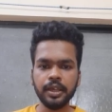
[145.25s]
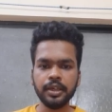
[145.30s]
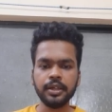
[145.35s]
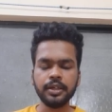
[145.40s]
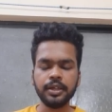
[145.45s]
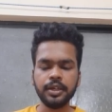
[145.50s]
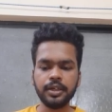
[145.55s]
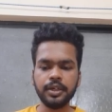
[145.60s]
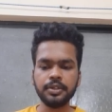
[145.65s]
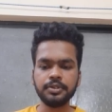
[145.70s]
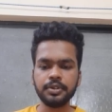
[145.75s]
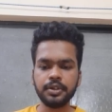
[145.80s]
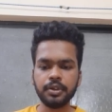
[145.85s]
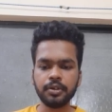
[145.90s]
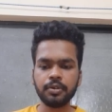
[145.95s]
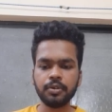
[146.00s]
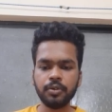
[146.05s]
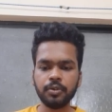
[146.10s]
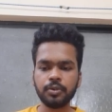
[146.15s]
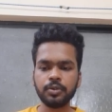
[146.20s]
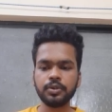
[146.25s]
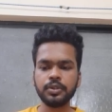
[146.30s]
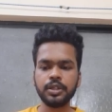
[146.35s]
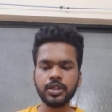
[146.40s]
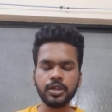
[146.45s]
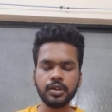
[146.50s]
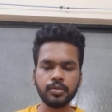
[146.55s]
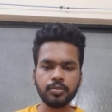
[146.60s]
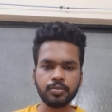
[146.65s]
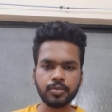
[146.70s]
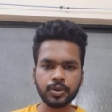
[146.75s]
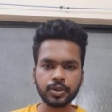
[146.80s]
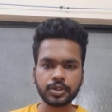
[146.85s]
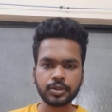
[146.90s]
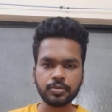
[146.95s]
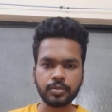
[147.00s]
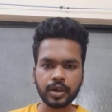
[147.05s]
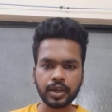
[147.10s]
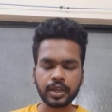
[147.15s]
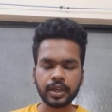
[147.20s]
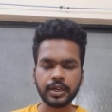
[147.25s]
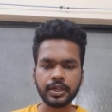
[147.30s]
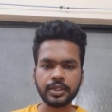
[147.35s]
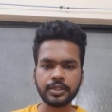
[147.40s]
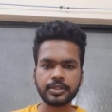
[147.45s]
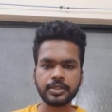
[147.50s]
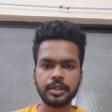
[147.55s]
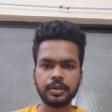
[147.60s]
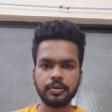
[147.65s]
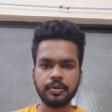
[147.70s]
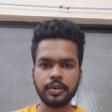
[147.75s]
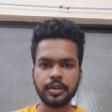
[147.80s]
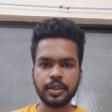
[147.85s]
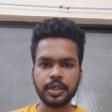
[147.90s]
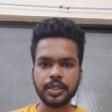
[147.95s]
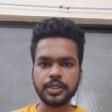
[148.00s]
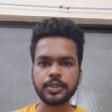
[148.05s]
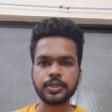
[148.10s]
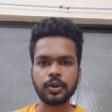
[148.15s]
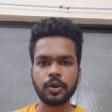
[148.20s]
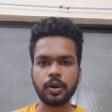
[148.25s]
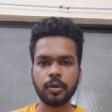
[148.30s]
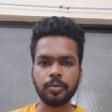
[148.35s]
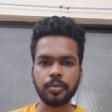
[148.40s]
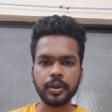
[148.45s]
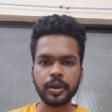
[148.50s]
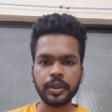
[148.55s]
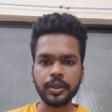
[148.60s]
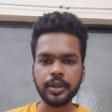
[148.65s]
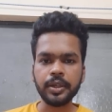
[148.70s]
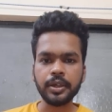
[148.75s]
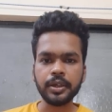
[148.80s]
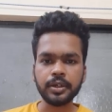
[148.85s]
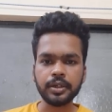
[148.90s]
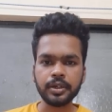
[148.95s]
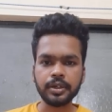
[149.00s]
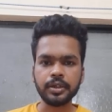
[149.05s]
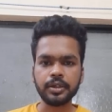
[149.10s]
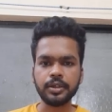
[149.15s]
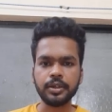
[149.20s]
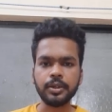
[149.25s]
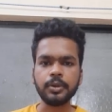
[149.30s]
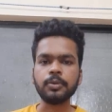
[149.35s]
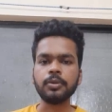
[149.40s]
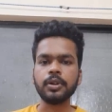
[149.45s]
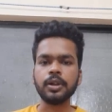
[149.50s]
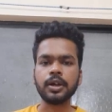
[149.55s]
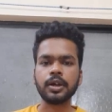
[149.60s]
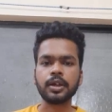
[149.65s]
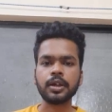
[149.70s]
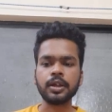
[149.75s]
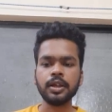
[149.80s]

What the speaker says: It is include to the post-marketing surveillance of any new drug.